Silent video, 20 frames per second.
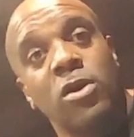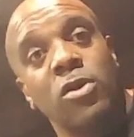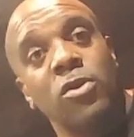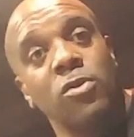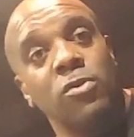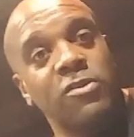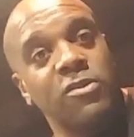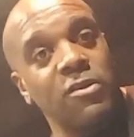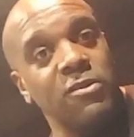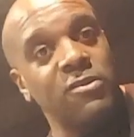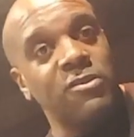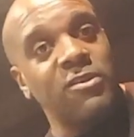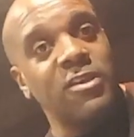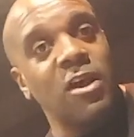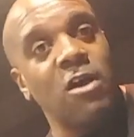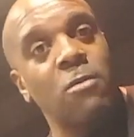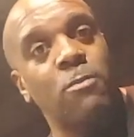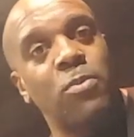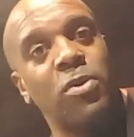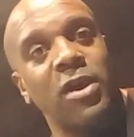and also
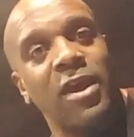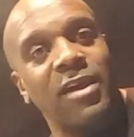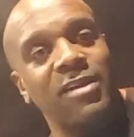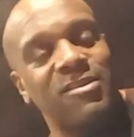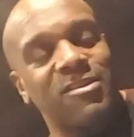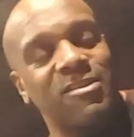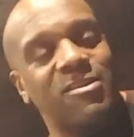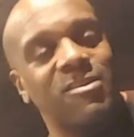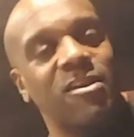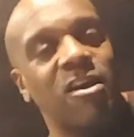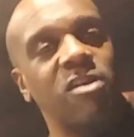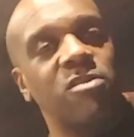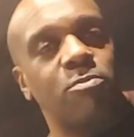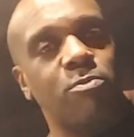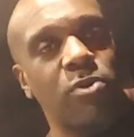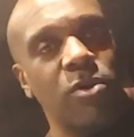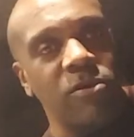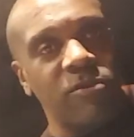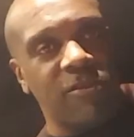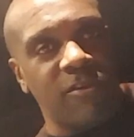set up an exercise
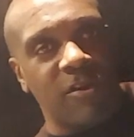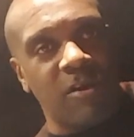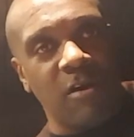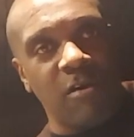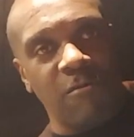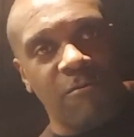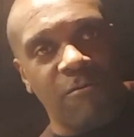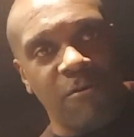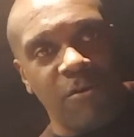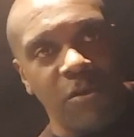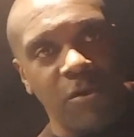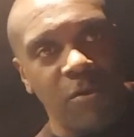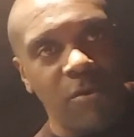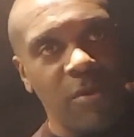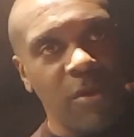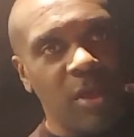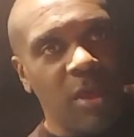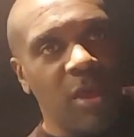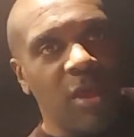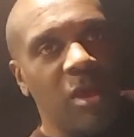protocol for
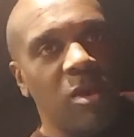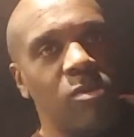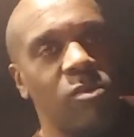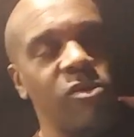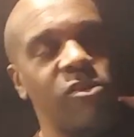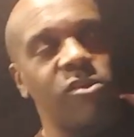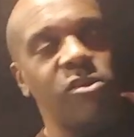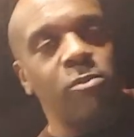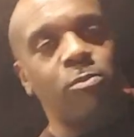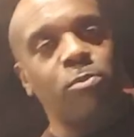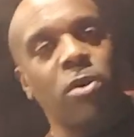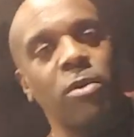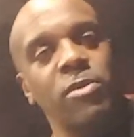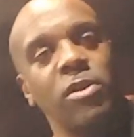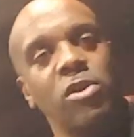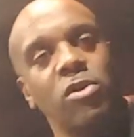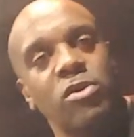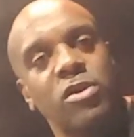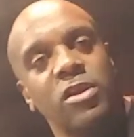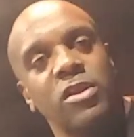you, which you're
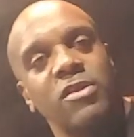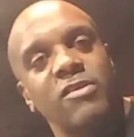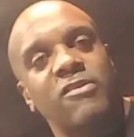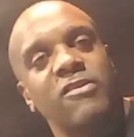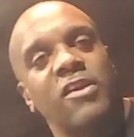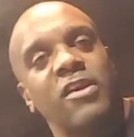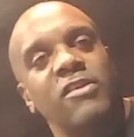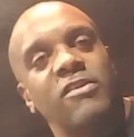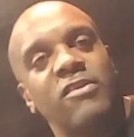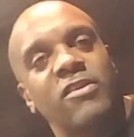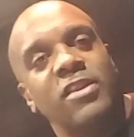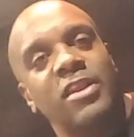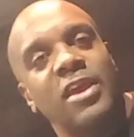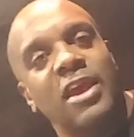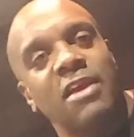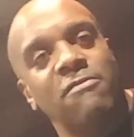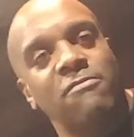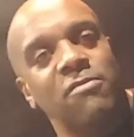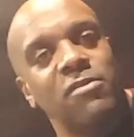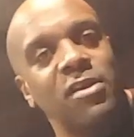probably looking at
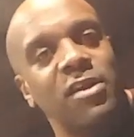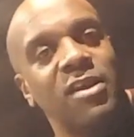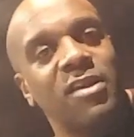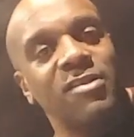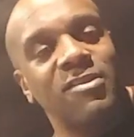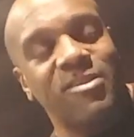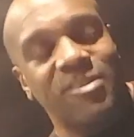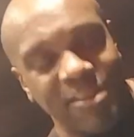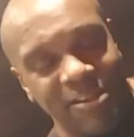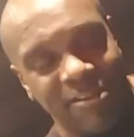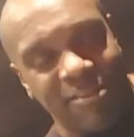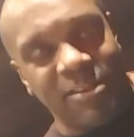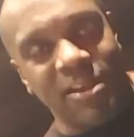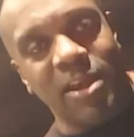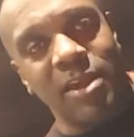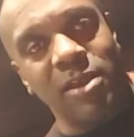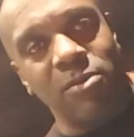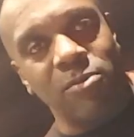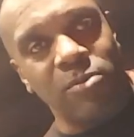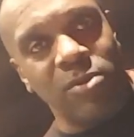changing every 6
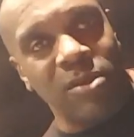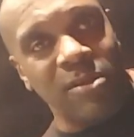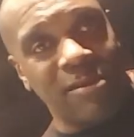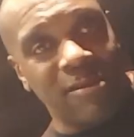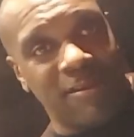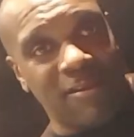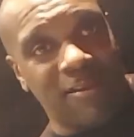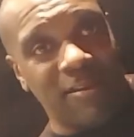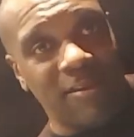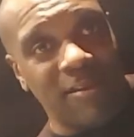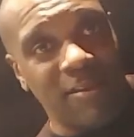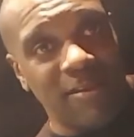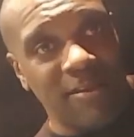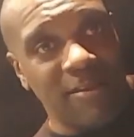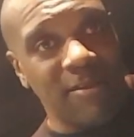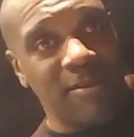to 8 weeks.